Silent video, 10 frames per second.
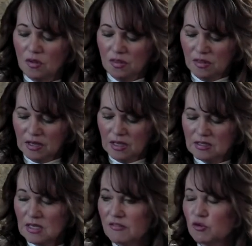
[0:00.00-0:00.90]
the
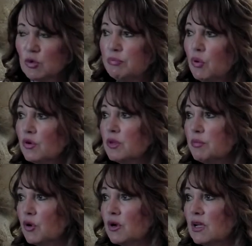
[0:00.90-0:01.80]
kids have to report the
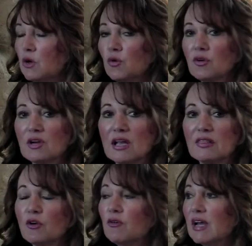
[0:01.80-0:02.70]
book in order to
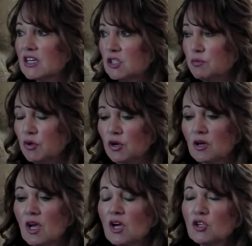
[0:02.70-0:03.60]
get their next book.